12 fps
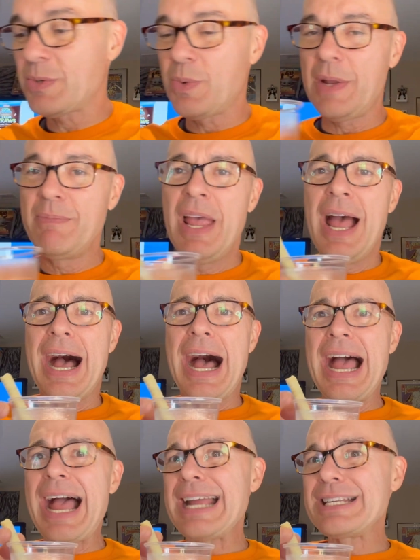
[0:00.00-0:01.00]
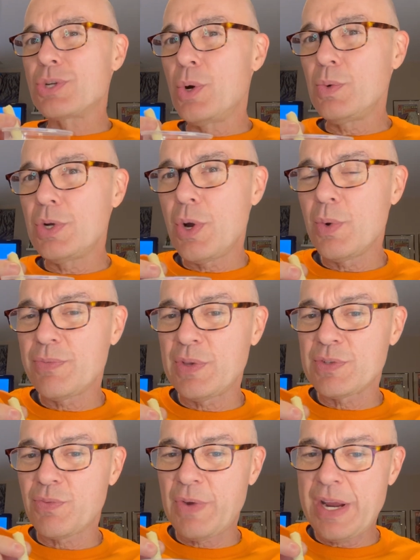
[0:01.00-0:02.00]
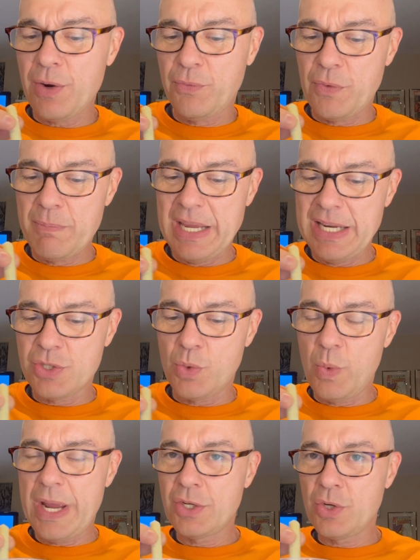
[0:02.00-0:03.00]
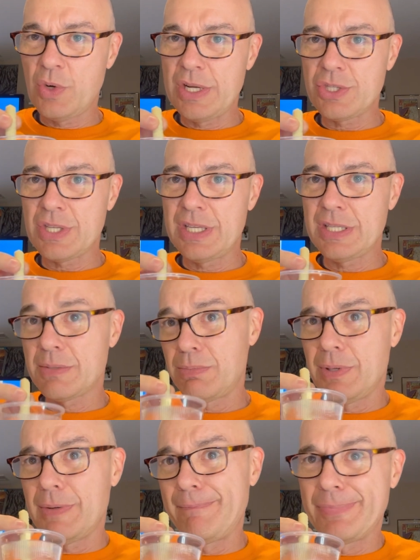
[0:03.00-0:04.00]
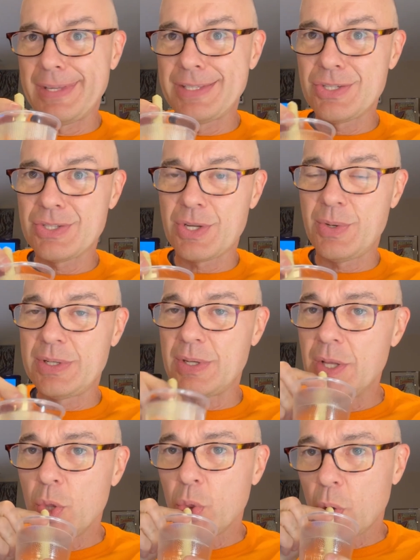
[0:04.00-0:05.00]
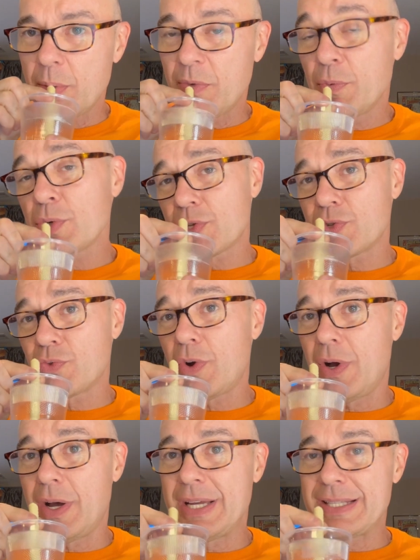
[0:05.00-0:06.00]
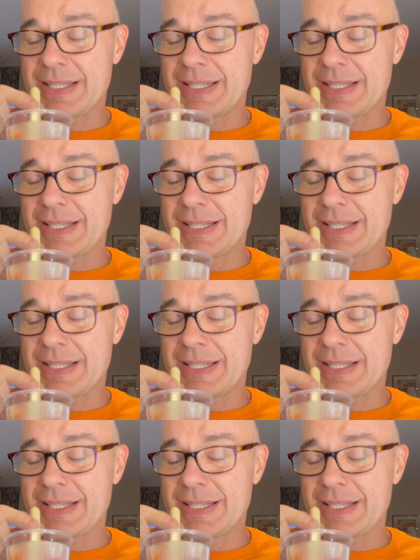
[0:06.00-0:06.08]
one. I don't know if it's fair for me to wet crunch this, but let's just go ahead. I'm I'm gonna first straw and